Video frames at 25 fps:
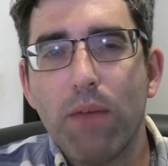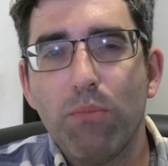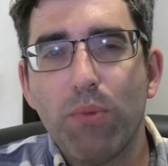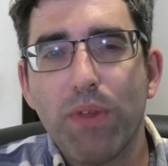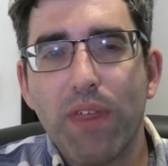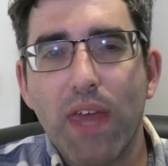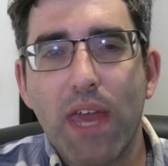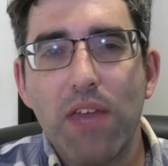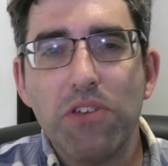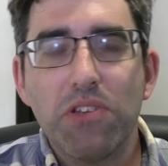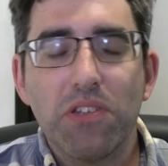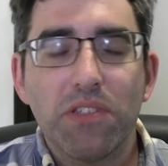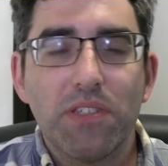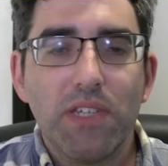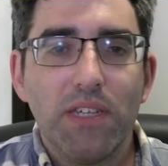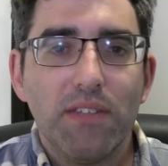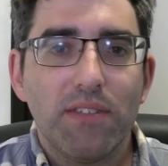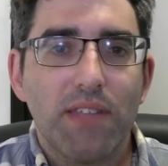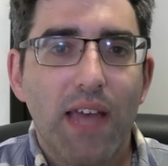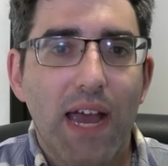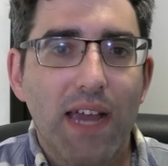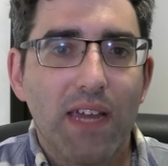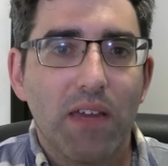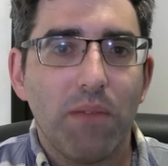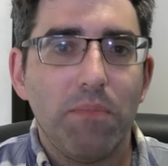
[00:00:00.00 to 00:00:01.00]
With agencies,
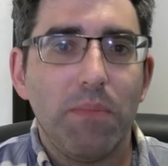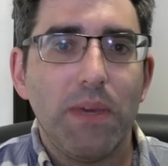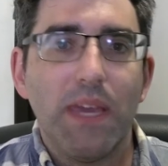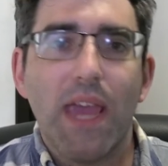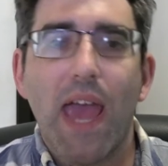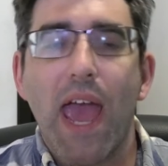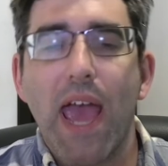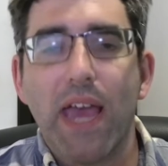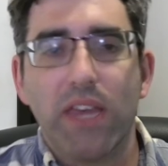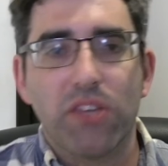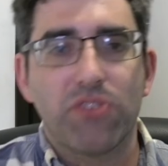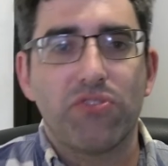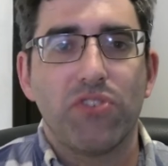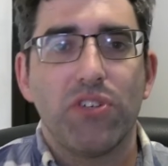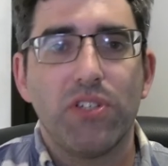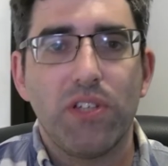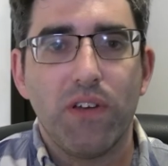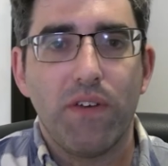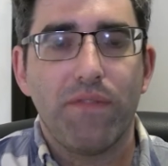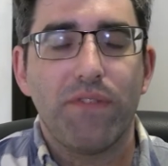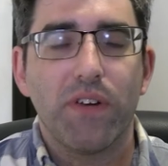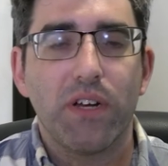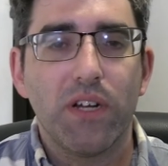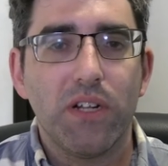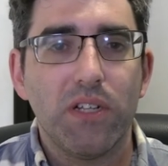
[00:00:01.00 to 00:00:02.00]
that can be extra
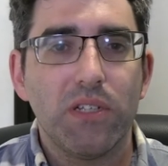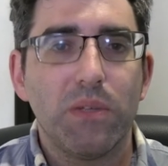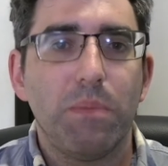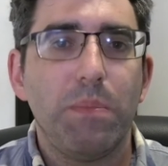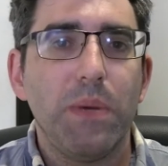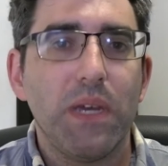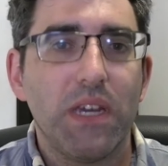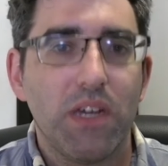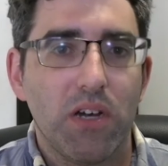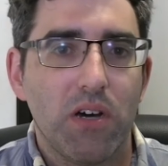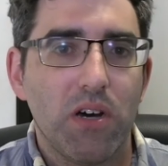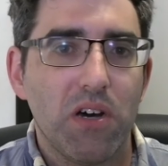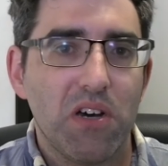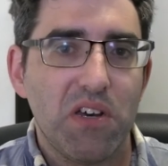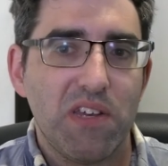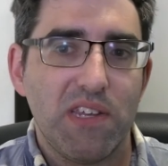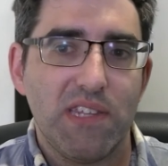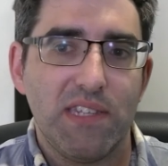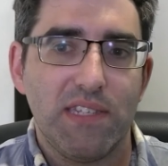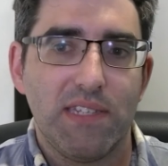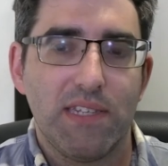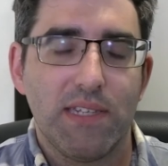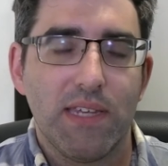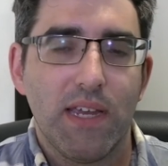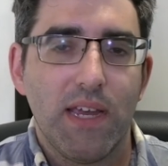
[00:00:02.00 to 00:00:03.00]
difficult
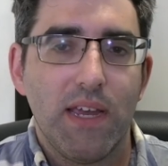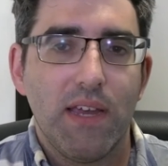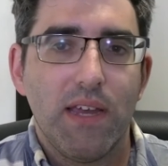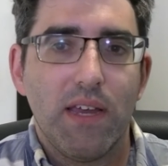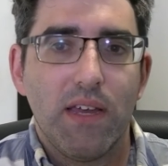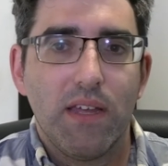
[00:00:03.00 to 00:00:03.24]
because